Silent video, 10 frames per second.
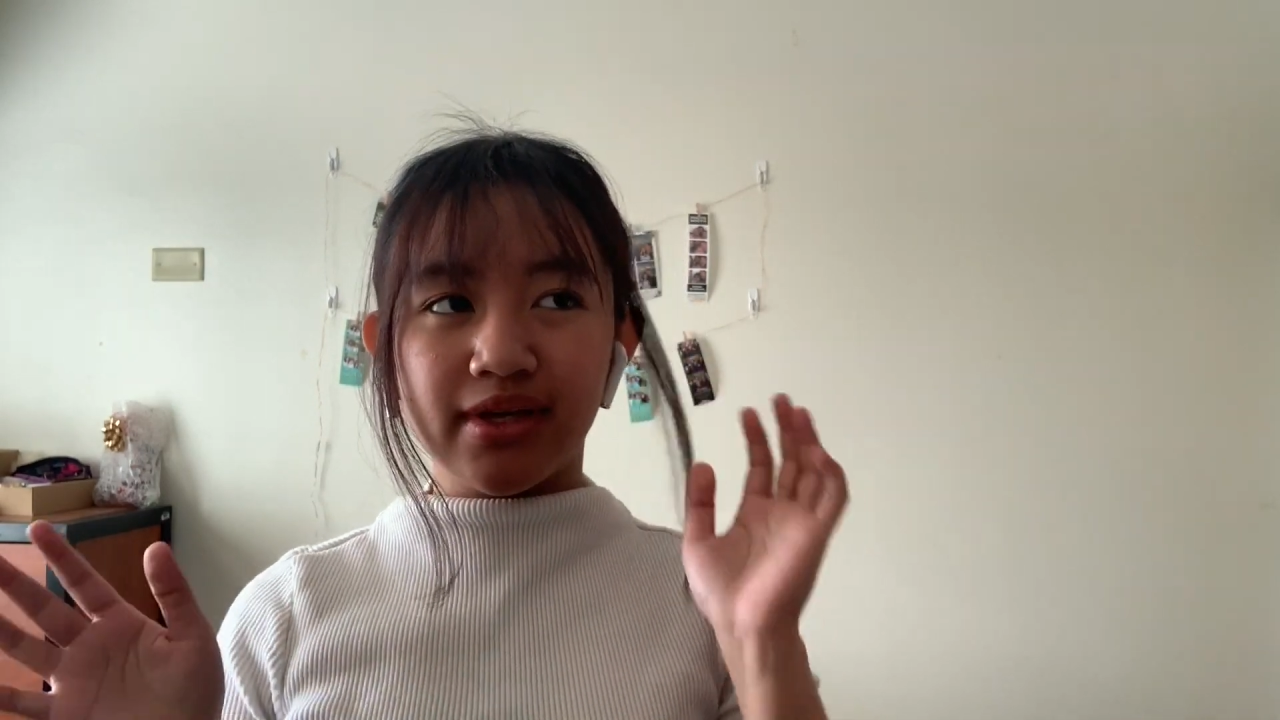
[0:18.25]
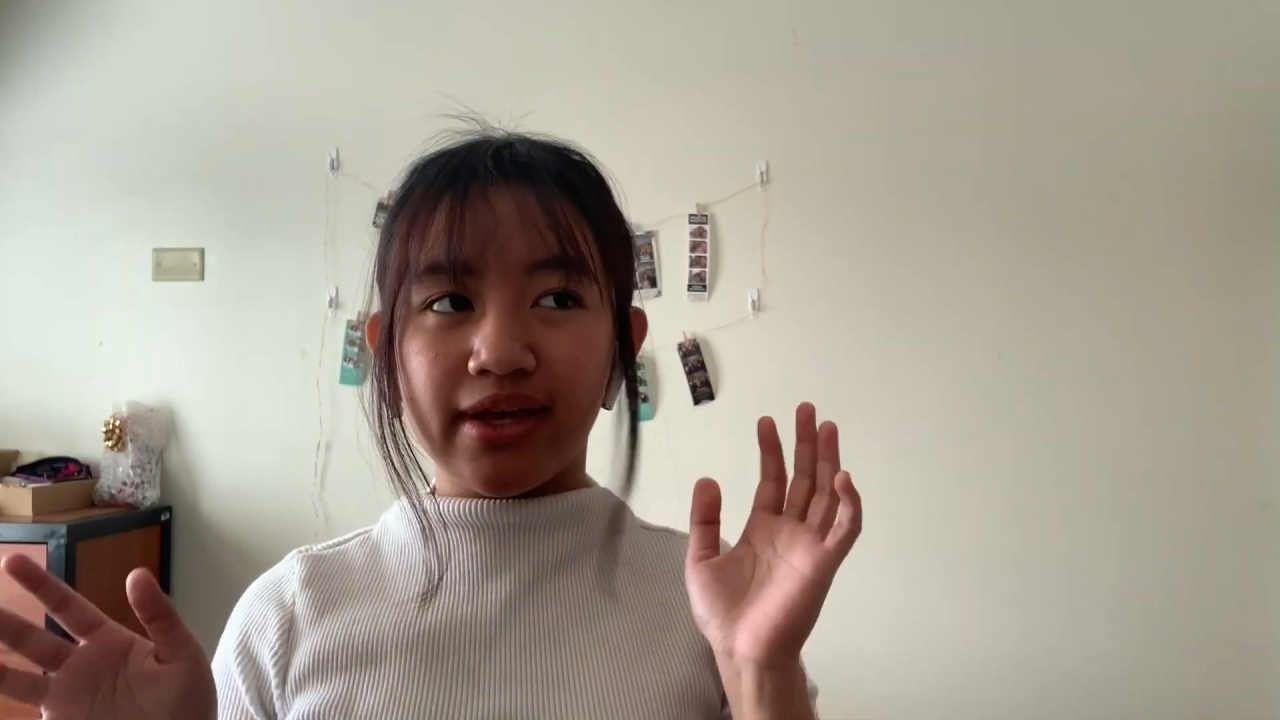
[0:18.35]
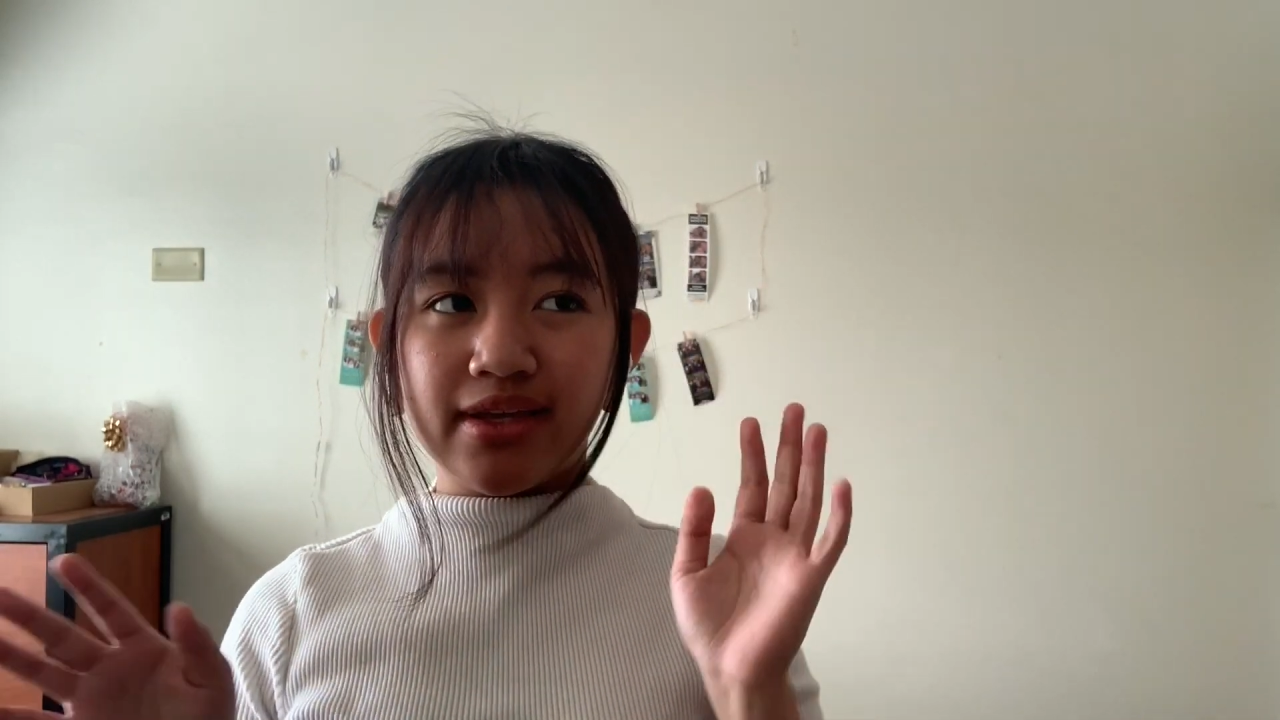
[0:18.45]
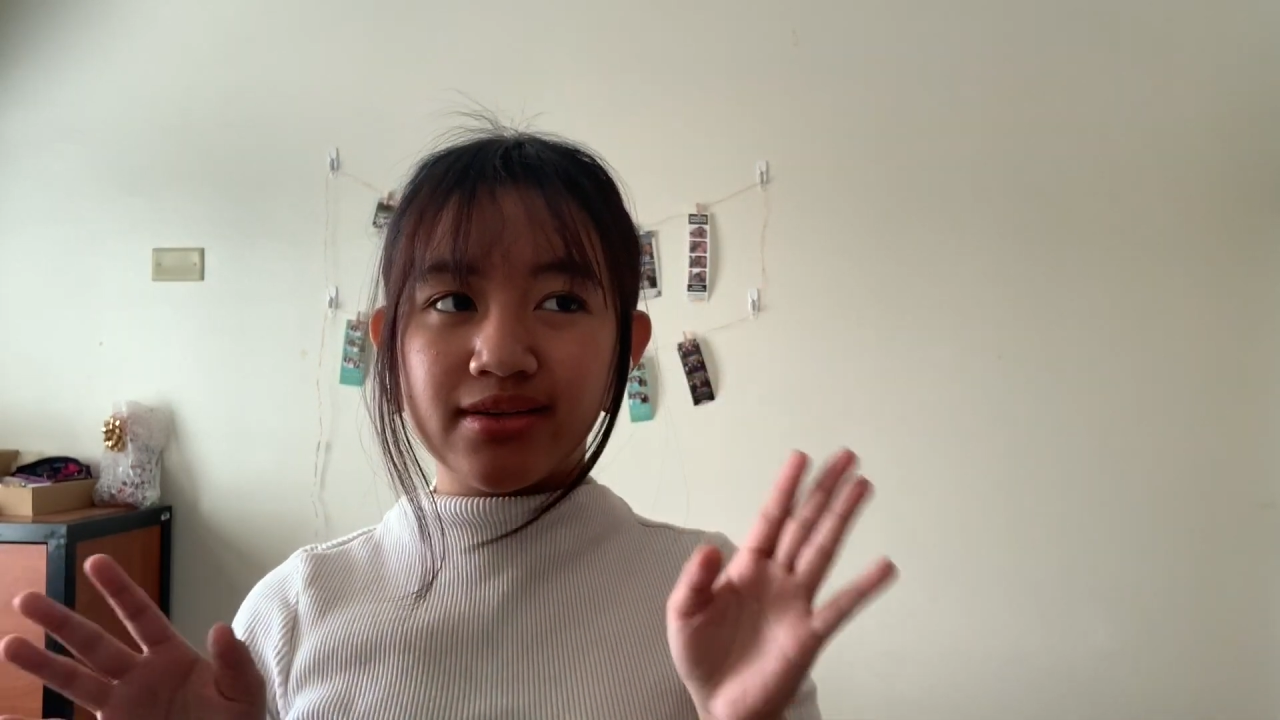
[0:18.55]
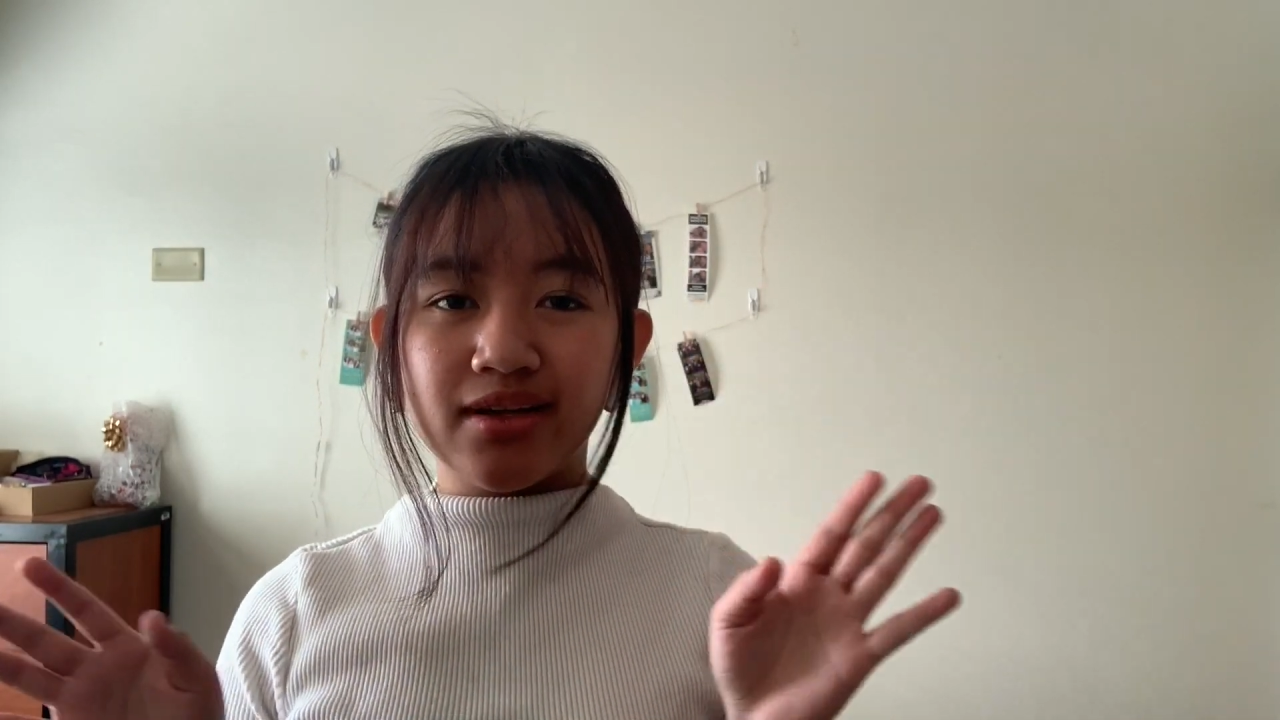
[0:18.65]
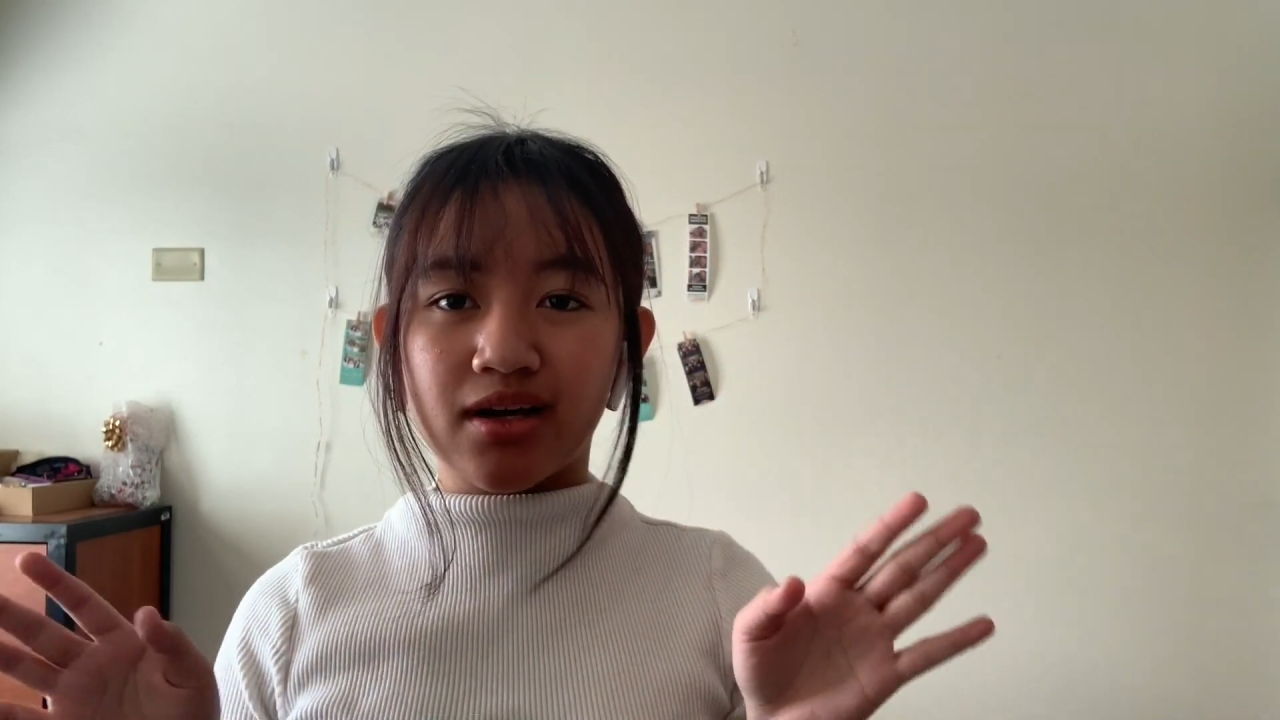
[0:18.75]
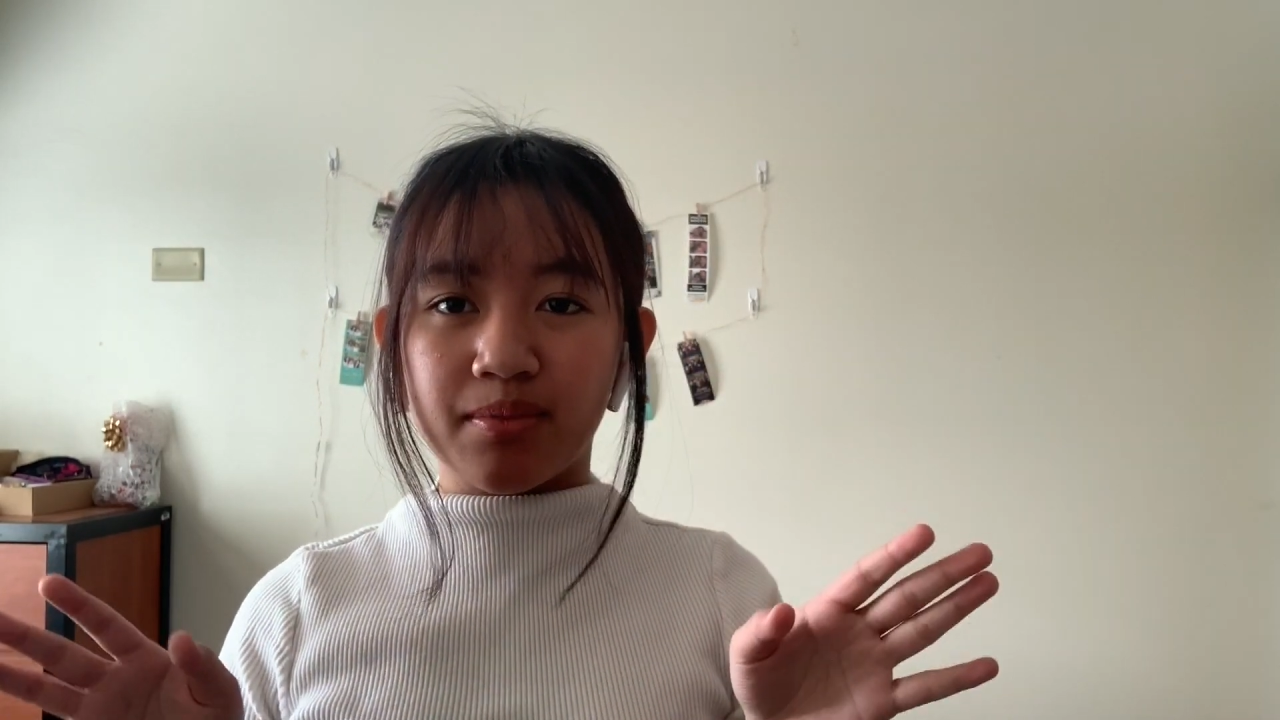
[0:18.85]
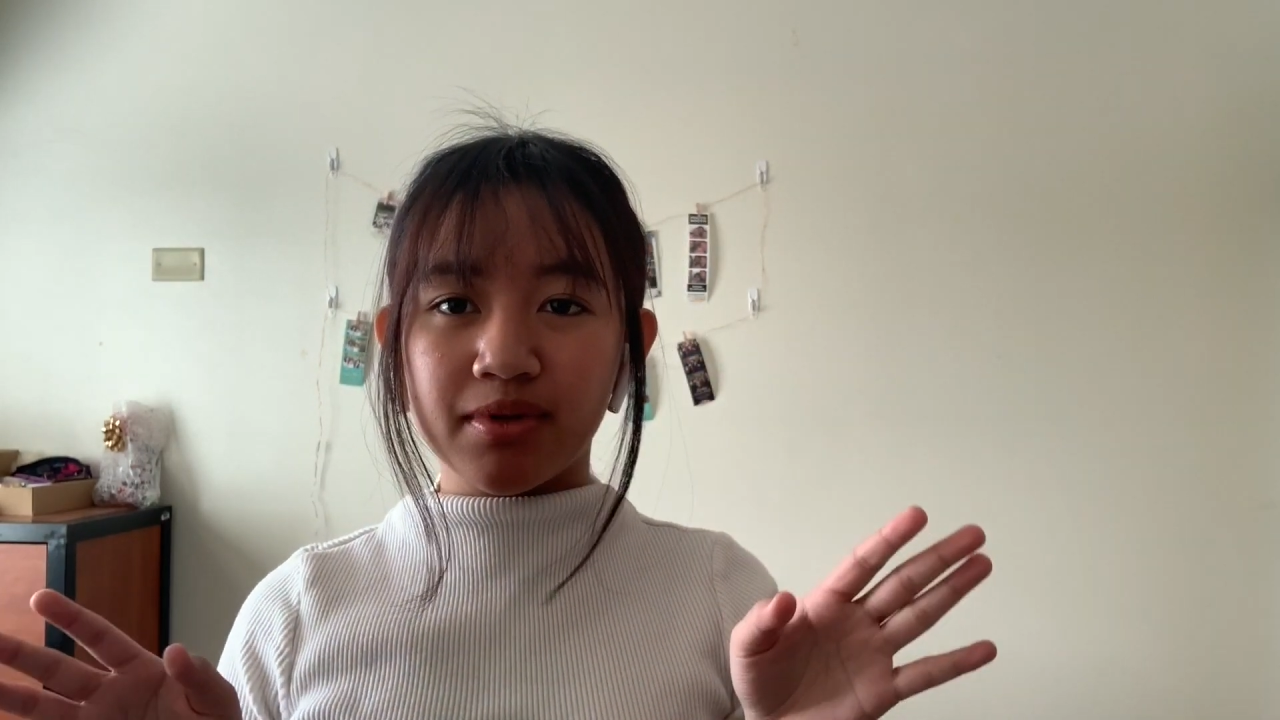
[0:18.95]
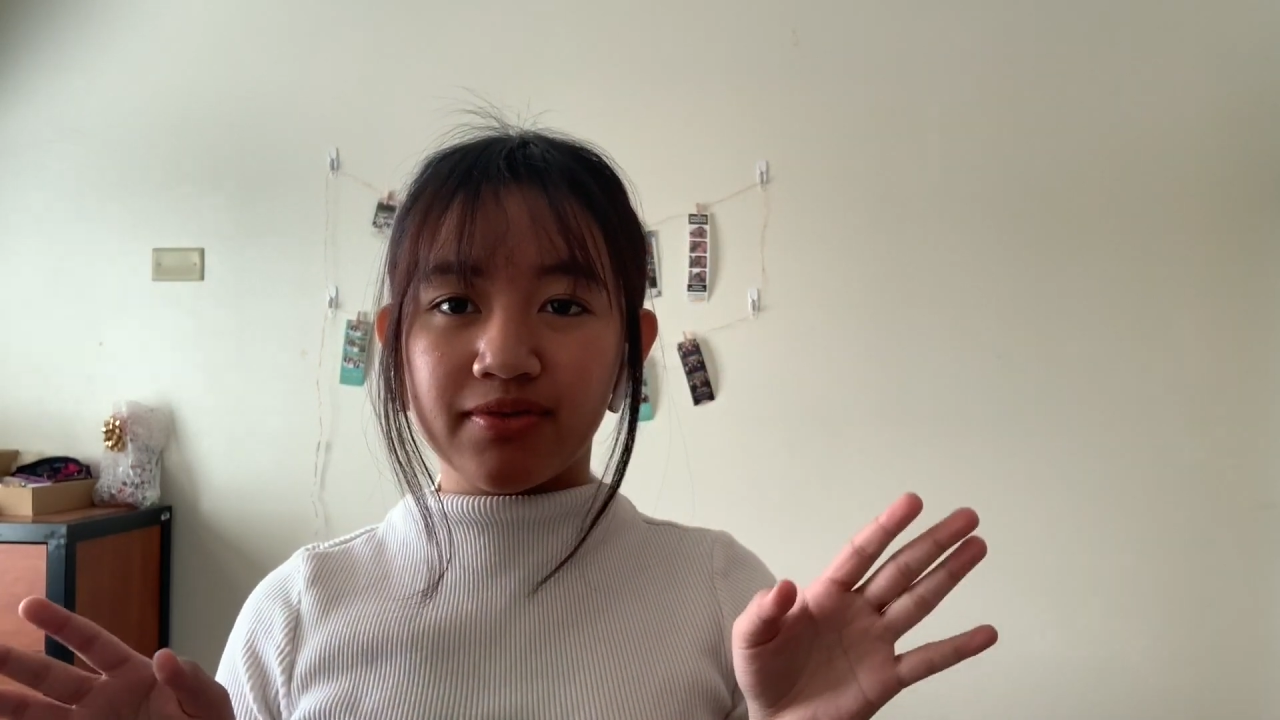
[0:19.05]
in a couple